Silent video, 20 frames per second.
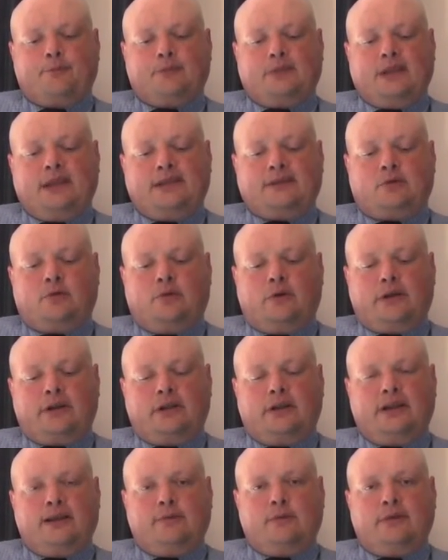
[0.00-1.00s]
it's quite
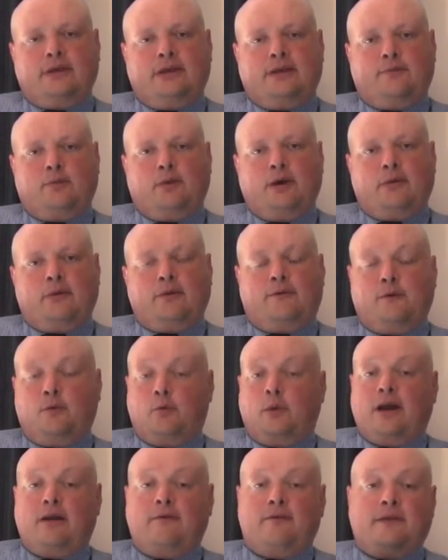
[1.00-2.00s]
clear from
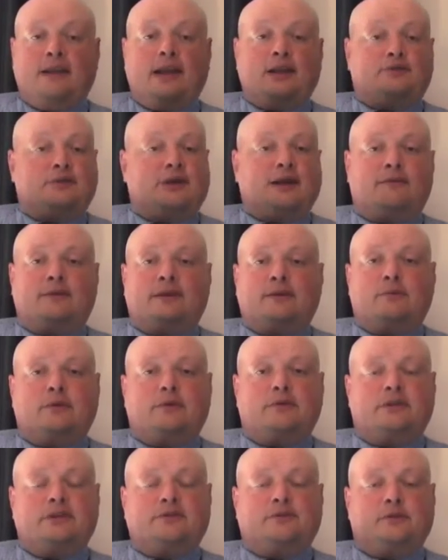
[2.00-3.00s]
wherever they're travelling,
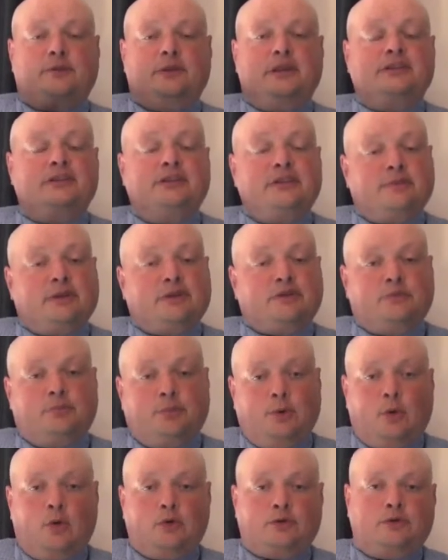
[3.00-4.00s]
whether it's through an interdimensional
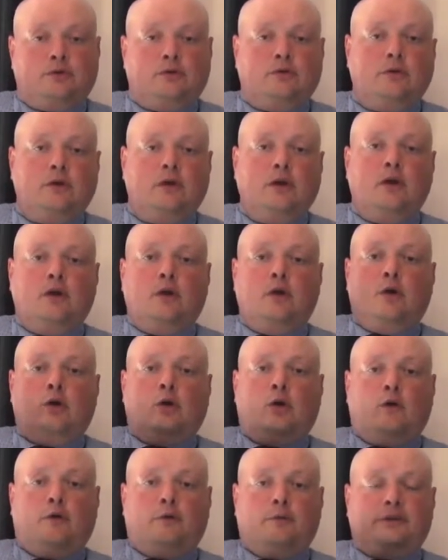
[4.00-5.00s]
portal
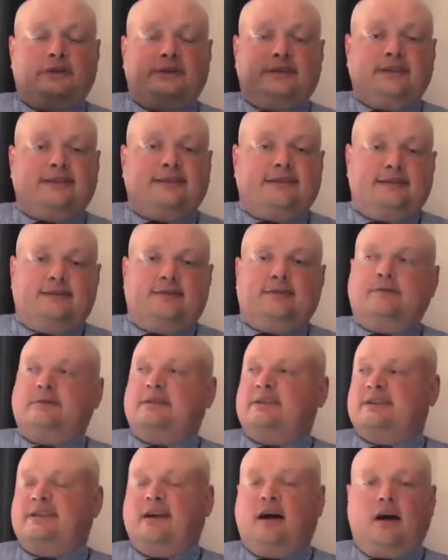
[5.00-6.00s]
or from a distant
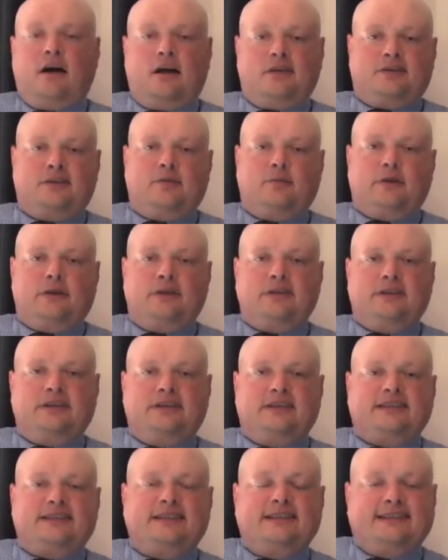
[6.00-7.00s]
star somewhere in a
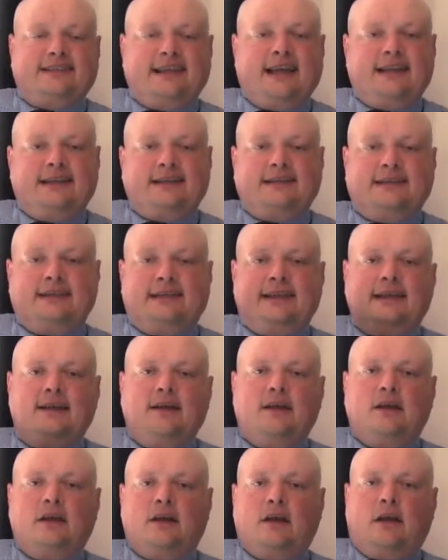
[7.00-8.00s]
distant galaxy,
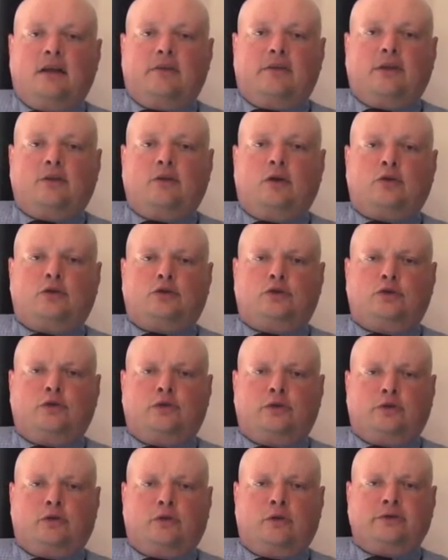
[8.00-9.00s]
they're not
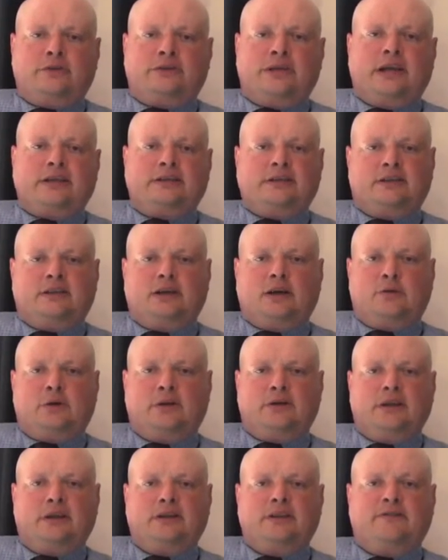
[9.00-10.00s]
doing it on Texaco
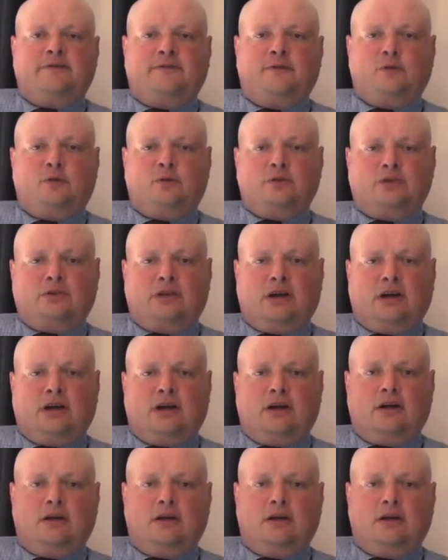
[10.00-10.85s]
Unleaded 4-star.